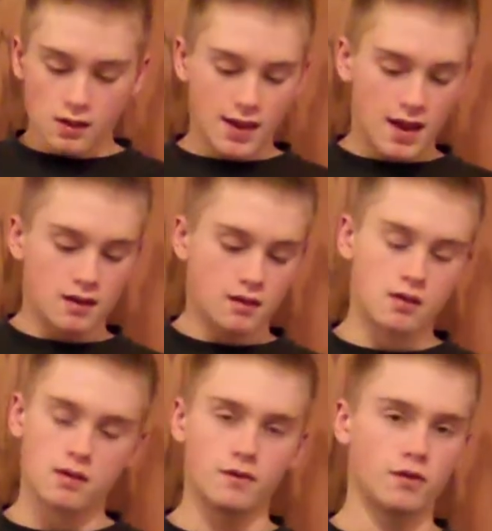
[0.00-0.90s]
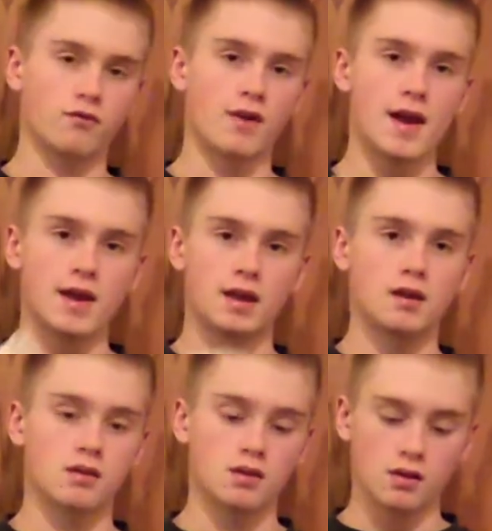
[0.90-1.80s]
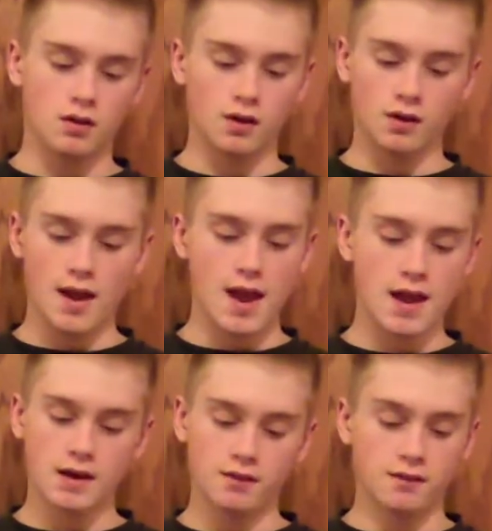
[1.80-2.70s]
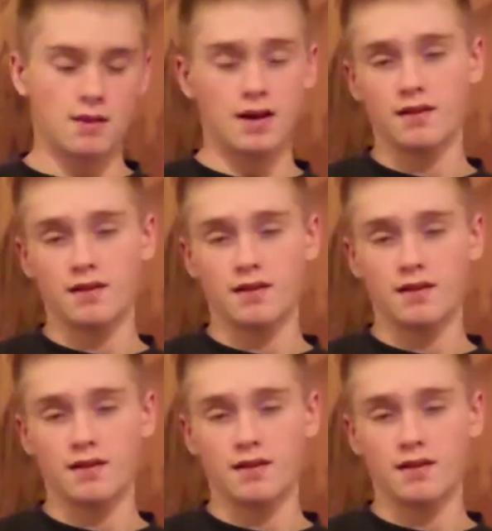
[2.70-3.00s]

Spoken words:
again, this rag or any